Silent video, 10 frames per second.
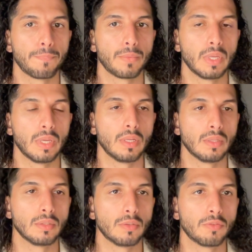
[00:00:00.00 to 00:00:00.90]

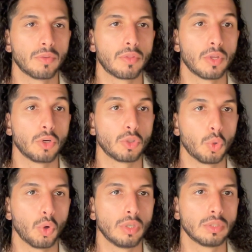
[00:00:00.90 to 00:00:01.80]
in third
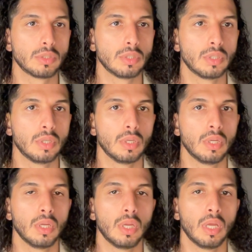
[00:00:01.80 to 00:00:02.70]
course,
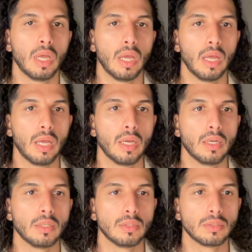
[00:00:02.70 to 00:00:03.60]

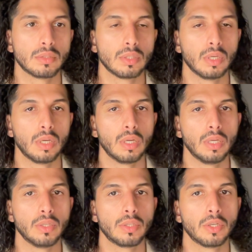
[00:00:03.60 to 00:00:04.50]
and
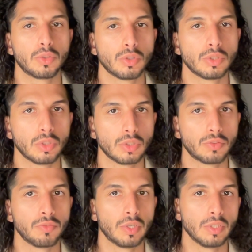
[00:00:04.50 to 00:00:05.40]
in third course there's
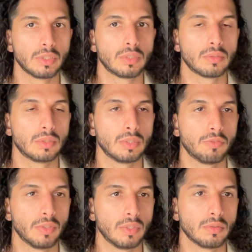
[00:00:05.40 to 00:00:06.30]
various
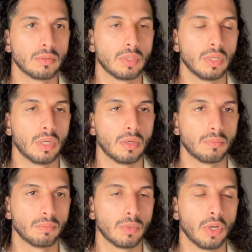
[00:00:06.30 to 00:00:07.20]
different
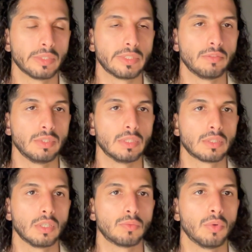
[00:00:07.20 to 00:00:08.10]
laws that we
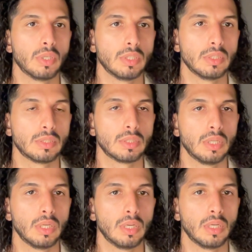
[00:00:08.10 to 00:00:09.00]
discuss. One is
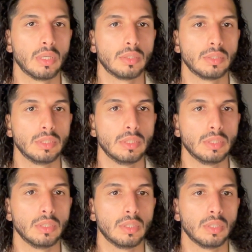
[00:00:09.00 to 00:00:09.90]

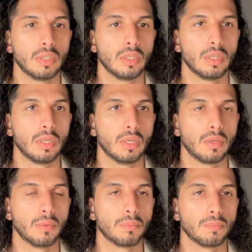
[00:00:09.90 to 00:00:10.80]
the
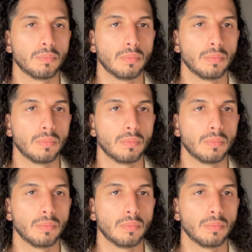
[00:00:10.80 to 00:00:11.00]
um,